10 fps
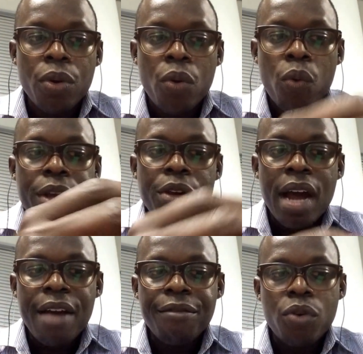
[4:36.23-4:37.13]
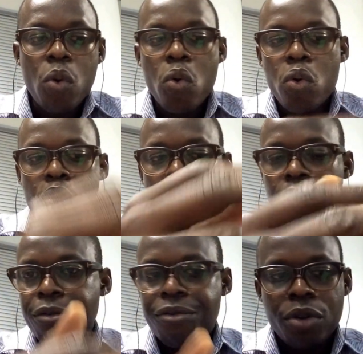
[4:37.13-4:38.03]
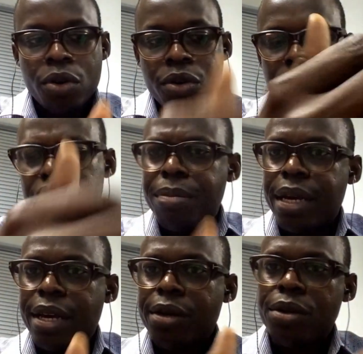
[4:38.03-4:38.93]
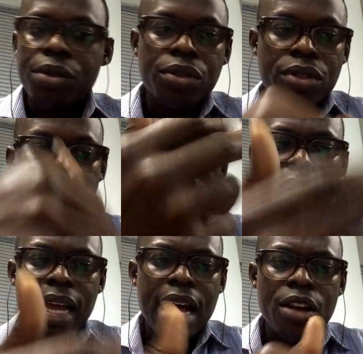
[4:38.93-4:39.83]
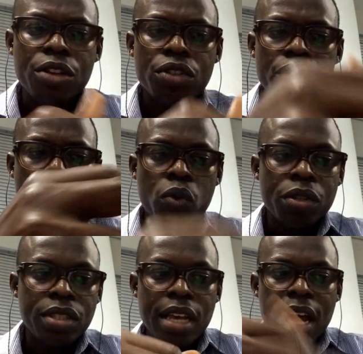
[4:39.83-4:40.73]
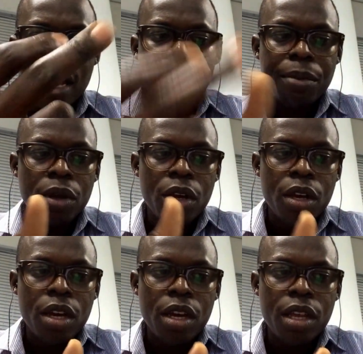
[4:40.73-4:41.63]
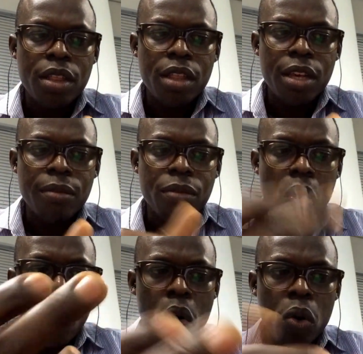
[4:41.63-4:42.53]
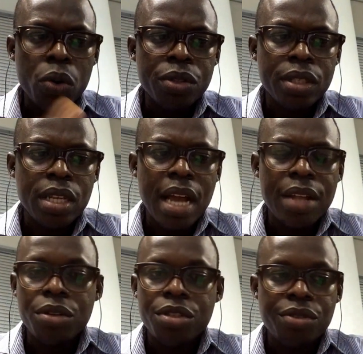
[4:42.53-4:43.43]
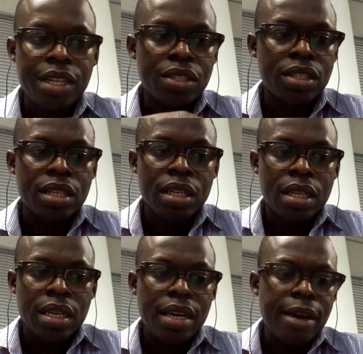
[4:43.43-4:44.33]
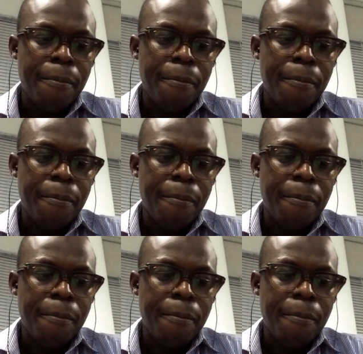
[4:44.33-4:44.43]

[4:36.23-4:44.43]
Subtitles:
where you have all of your emails and account, WhatsApp, and calls, and all the rest. Yeah.